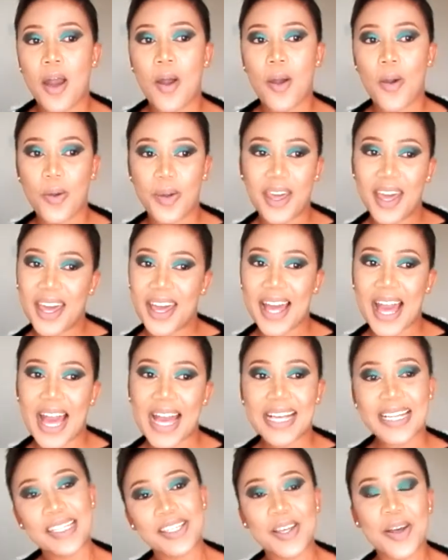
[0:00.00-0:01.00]
Okay
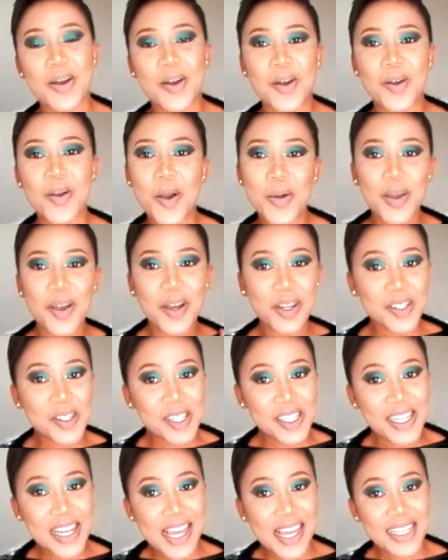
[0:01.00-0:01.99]
guys, going on
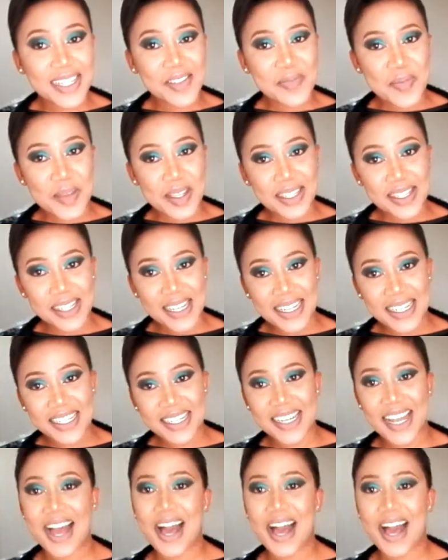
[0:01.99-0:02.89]
today's message.